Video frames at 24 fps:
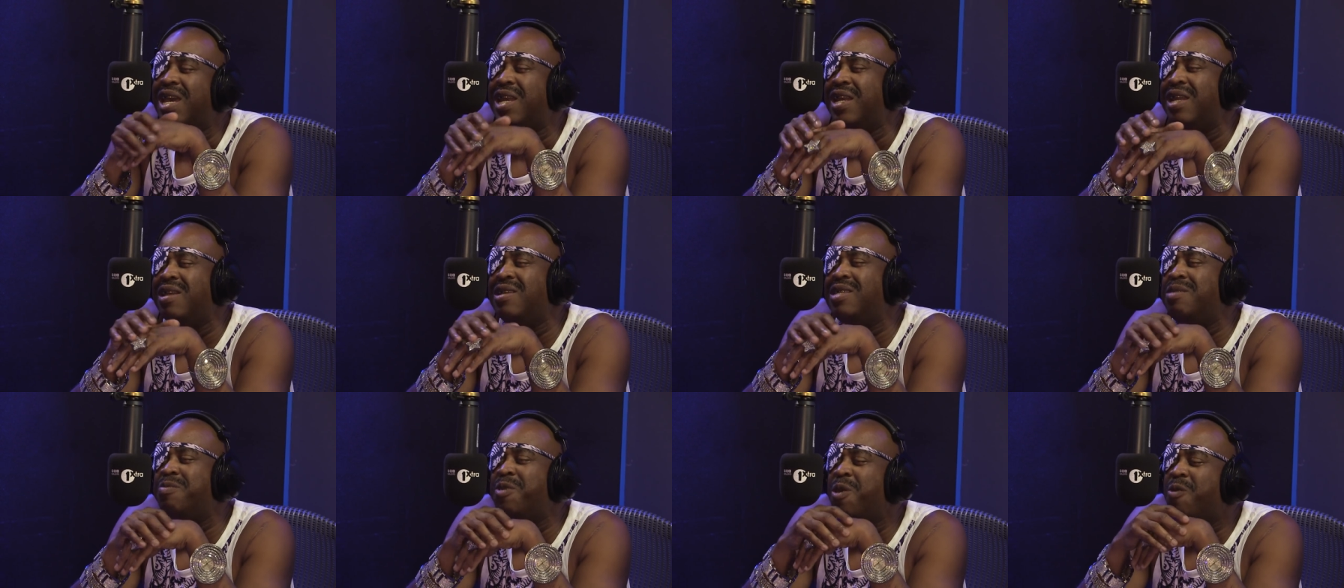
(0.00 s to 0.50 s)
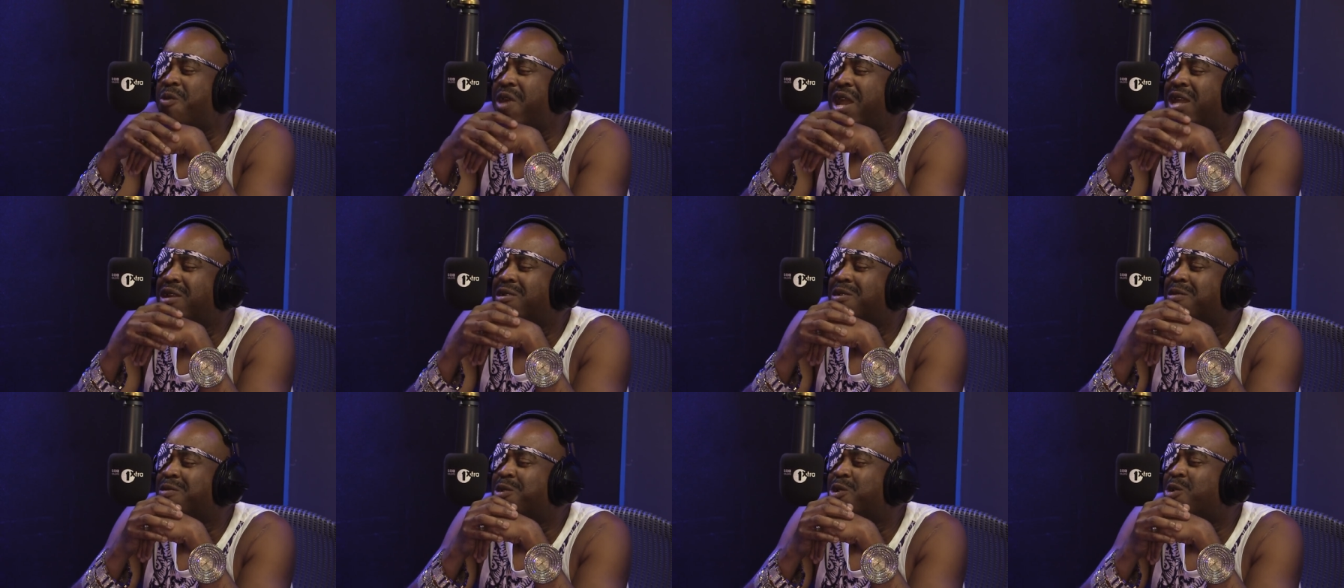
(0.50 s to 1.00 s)
There used to be a
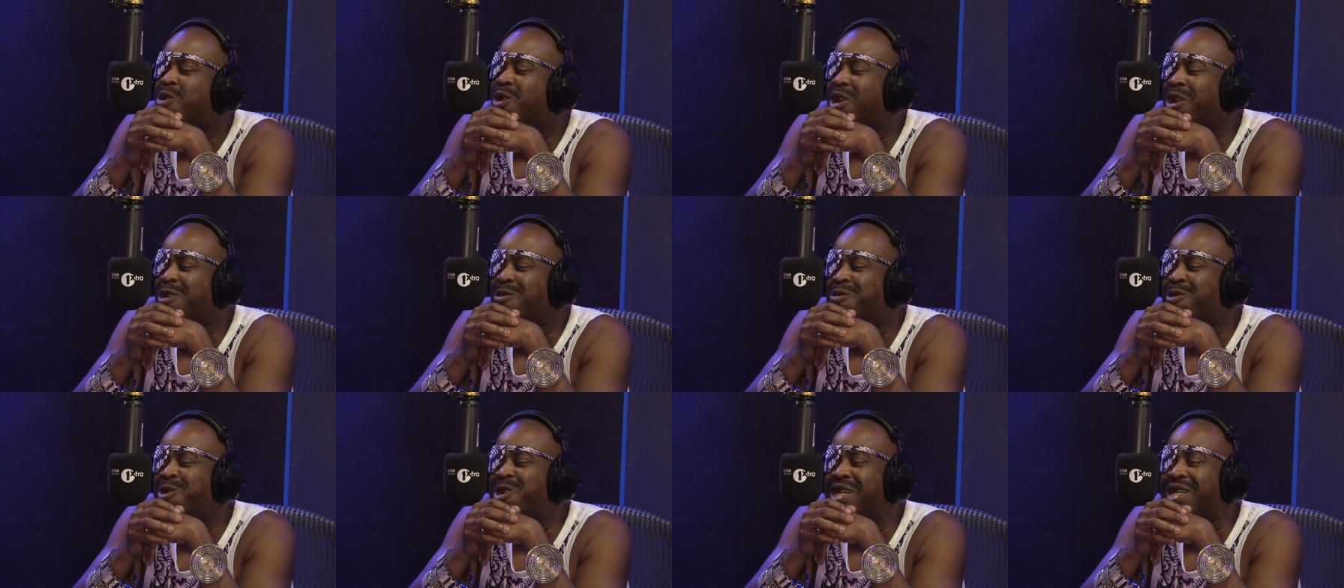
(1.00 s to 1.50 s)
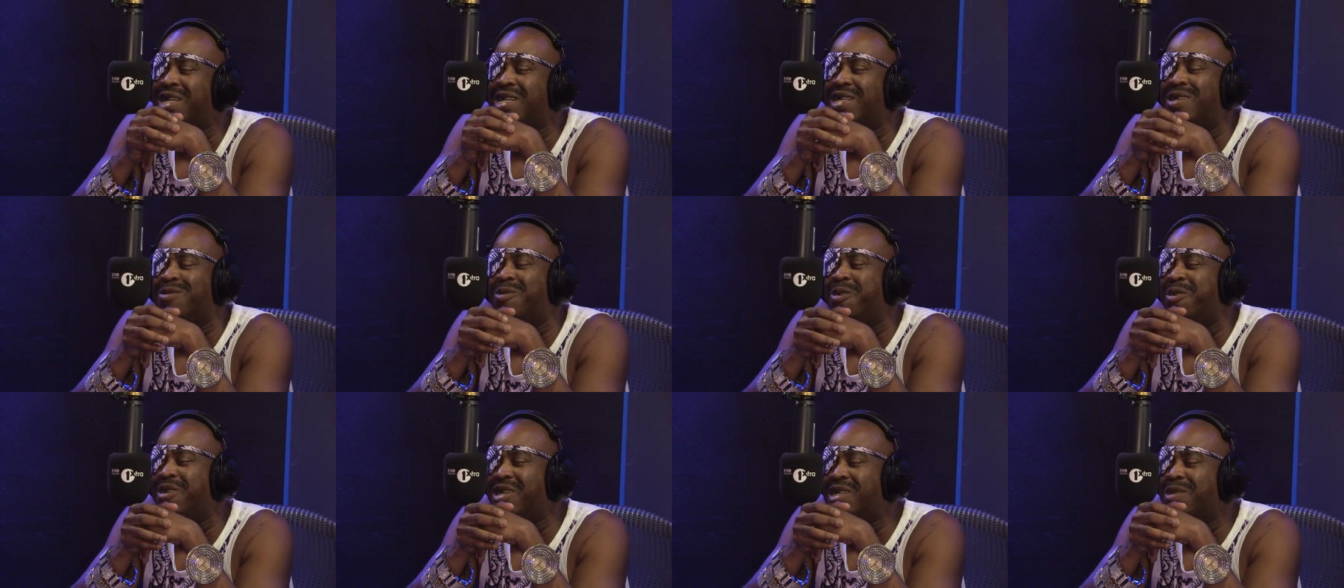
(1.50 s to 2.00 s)
white group called the
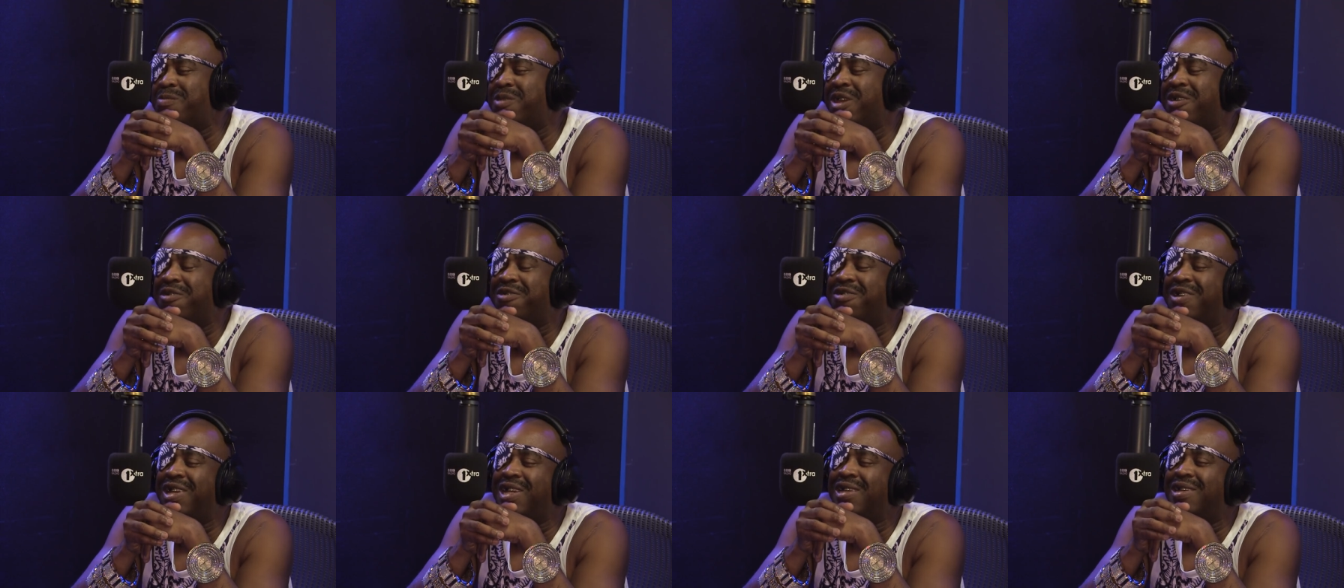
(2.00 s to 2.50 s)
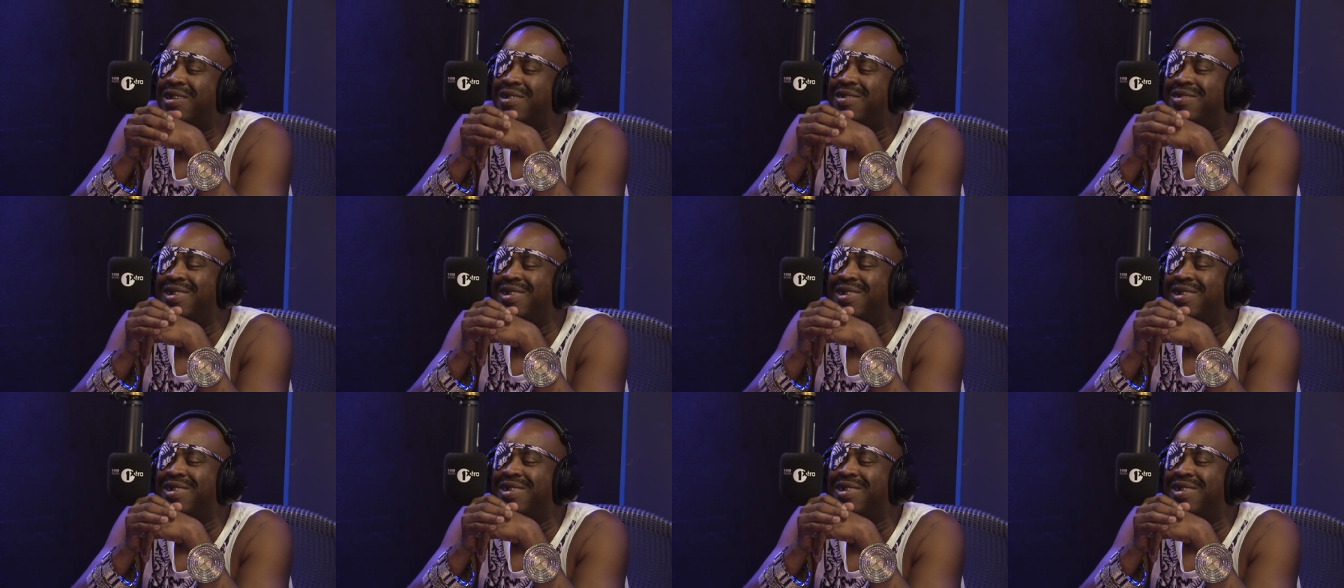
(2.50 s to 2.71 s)
Rookies. We used to be afraid of.